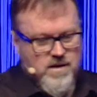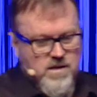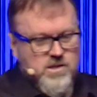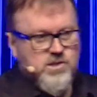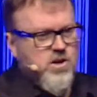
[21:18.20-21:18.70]

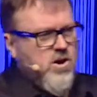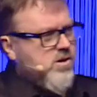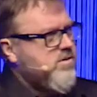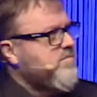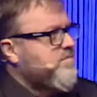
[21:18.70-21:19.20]

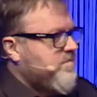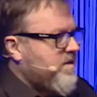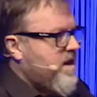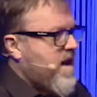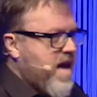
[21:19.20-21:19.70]
So,
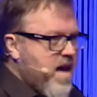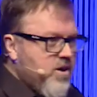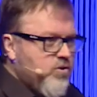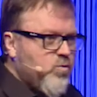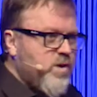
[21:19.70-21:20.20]
how
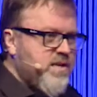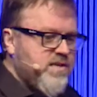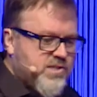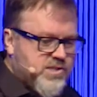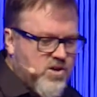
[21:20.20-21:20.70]
do we
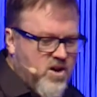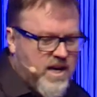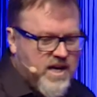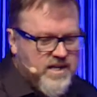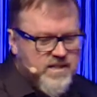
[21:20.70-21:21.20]

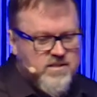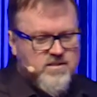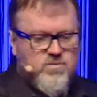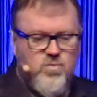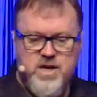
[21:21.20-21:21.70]
decide
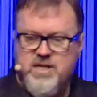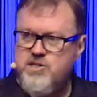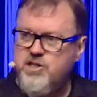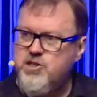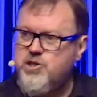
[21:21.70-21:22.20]
where
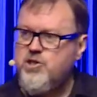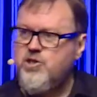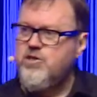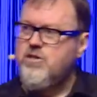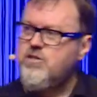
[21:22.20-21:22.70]

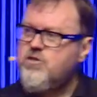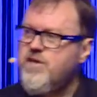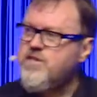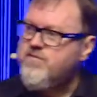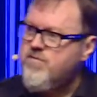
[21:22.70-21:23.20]
digital
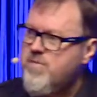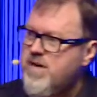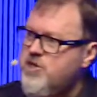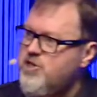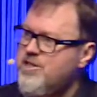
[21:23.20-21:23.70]

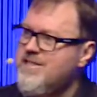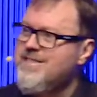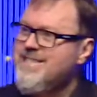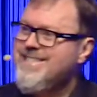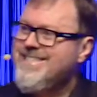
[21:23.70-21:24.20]
transformation
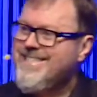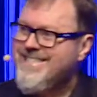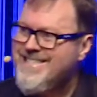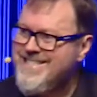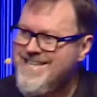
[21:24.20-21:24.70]

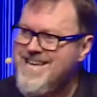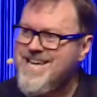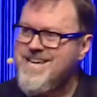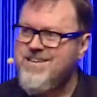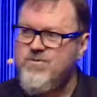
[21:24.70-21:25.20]
is
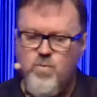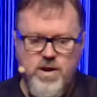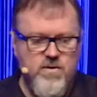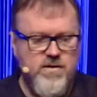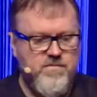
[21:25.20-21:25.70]
needed,
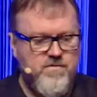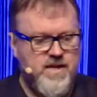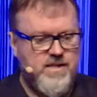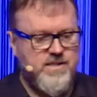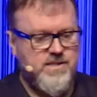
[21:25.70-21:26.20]
where it
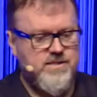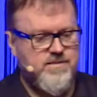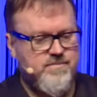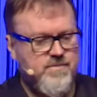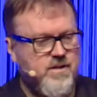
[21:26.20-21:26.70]

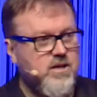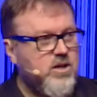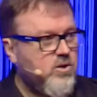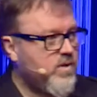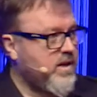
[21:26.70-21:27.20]
fits?
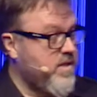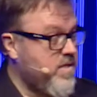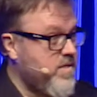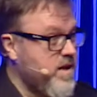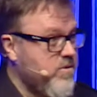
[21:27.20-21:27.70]
Well, in
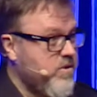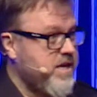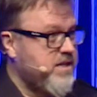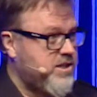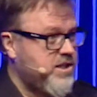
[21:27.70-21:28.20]

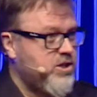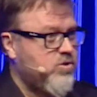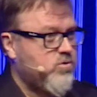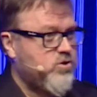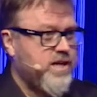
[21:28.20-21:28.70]
theory,
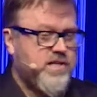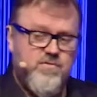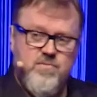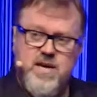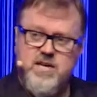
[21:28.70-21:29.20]
digital
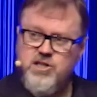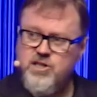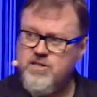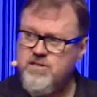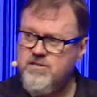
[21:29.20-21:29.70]

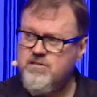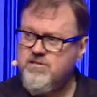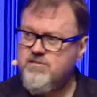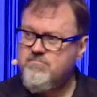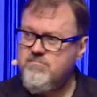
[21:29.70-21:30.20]
transformation
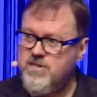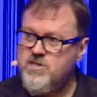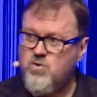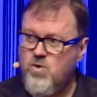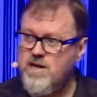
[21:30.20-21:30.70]

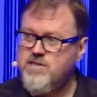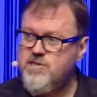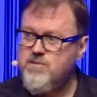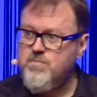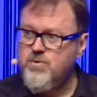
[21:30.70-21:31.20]
is quite
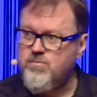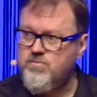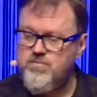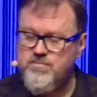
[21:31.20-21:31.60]
simple.